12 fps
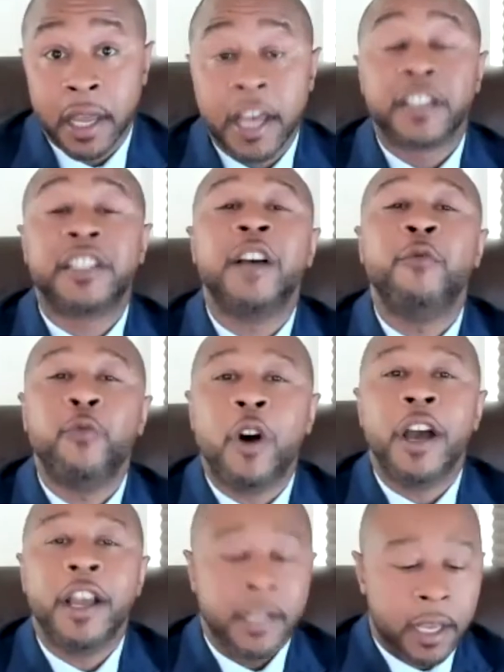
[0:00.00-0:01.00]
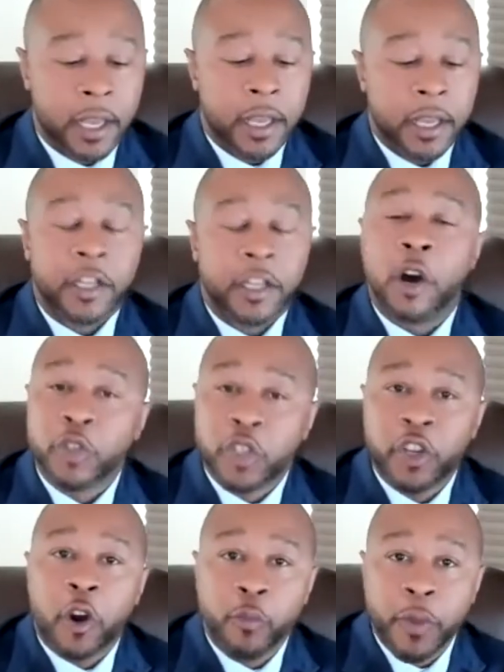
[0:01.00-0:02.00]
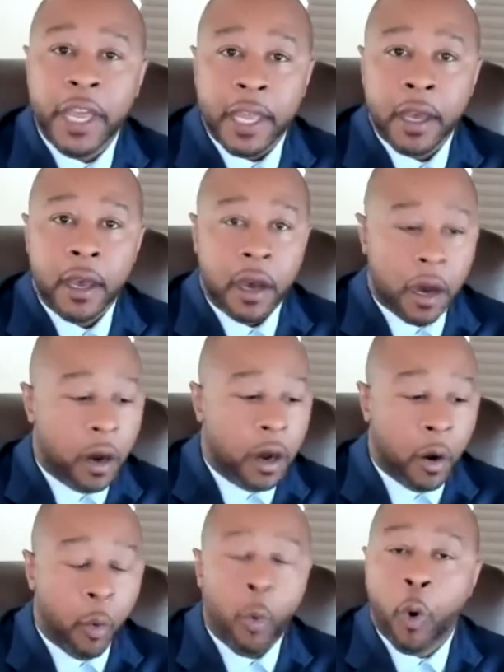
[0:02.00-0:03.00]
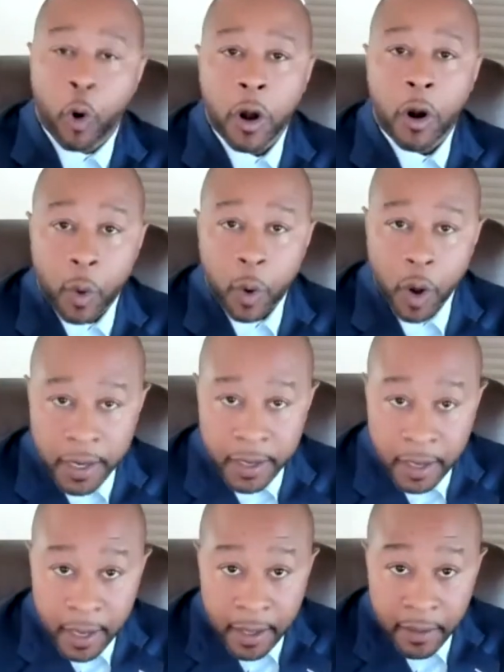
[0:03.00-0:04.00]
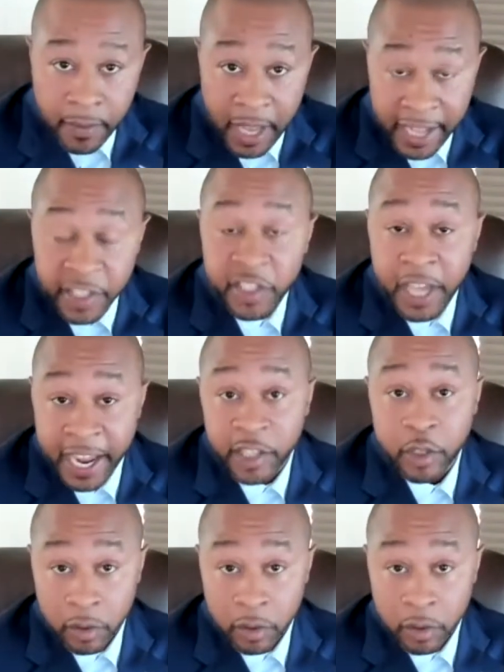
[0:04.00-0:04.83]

Someone go show me a war on the educational